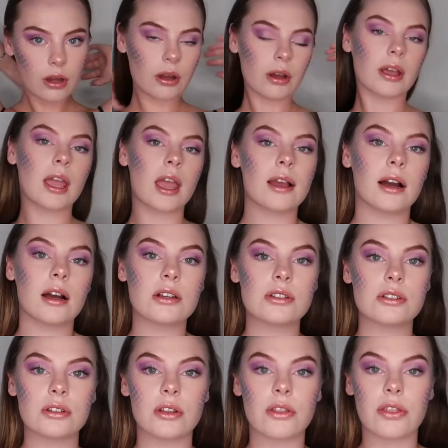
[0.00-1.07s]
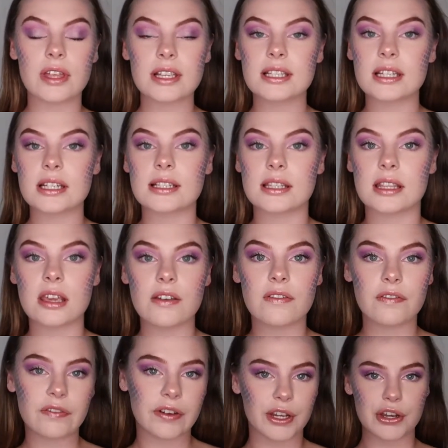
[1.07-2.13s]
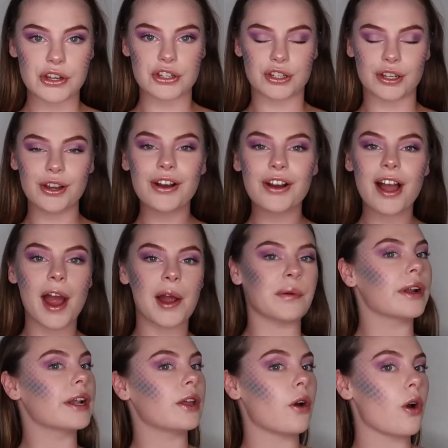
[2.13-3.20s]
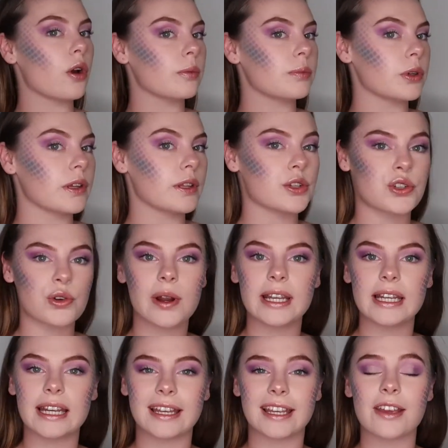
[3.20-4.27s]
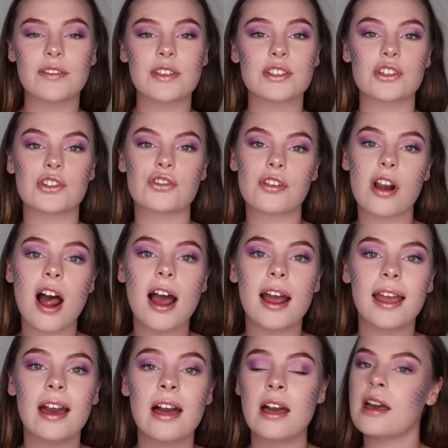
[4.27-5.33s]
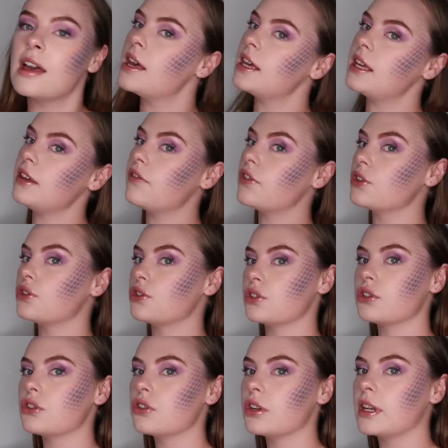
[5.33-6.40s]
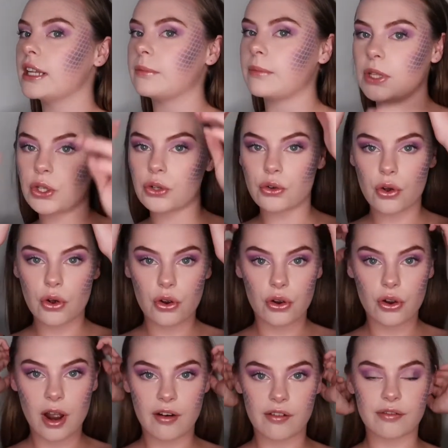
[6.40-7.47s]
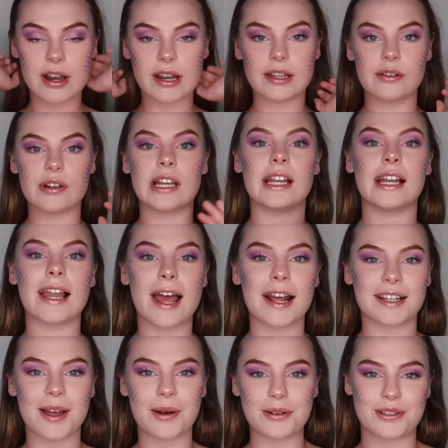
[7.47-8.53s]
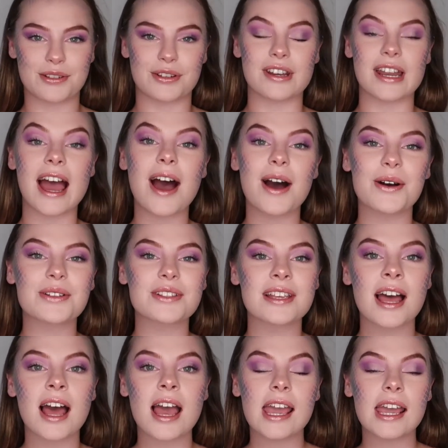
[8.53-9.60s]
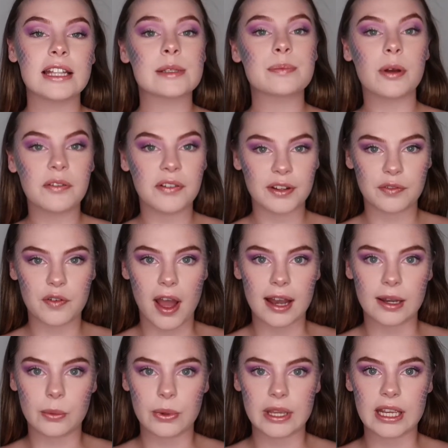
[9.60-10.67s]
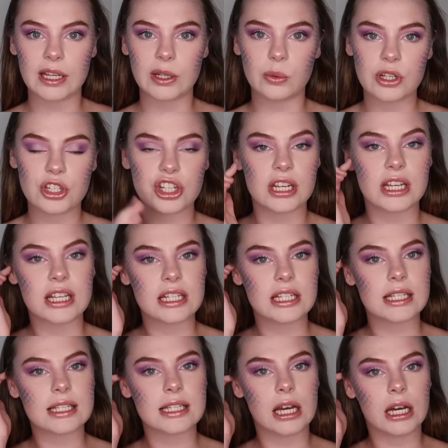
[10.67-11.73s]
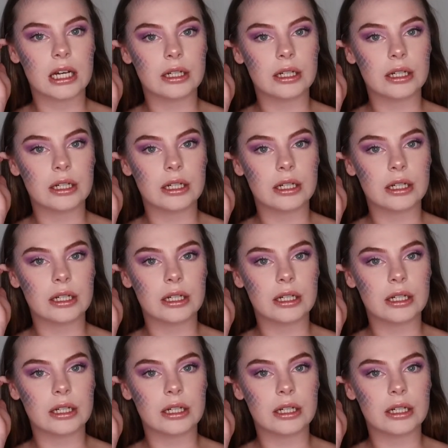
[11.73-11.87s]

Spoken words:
Okay guys, so this is the finished look. I really hope you enjoyed it and give this a try. If you do, let me know. I really liked how it turned out. It's perfect for Halloween, which is